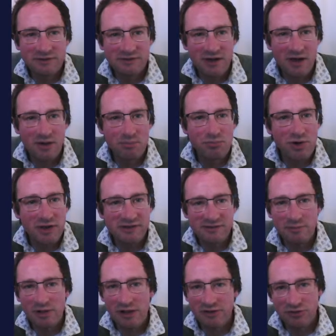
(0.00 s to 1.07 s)
are pretty
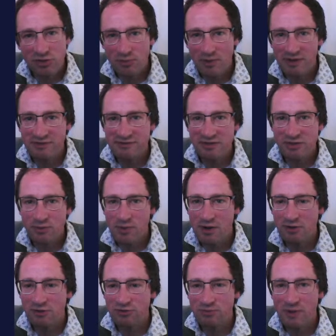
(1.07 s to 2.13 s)
similar to the ones in
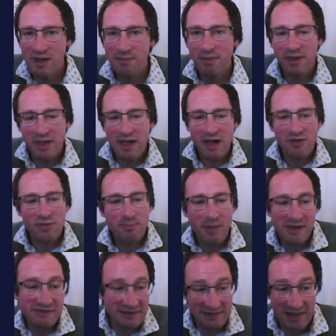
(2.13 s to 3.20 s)
Quirkos Web, and the
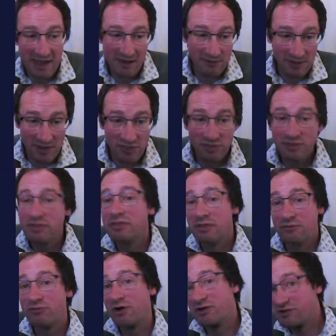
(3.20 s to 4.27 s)
basic layout and
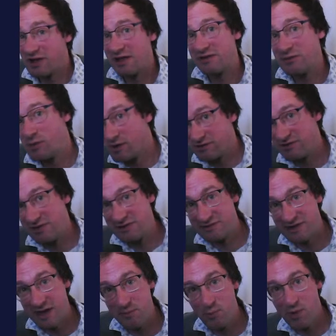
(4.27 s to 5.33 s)
functionality works in the
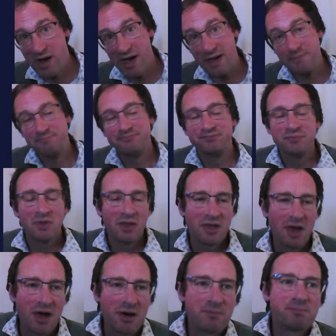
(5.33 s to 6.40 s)
same way.
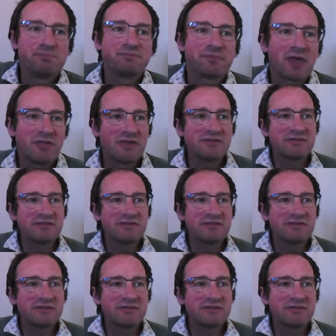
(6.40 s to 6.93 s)
In this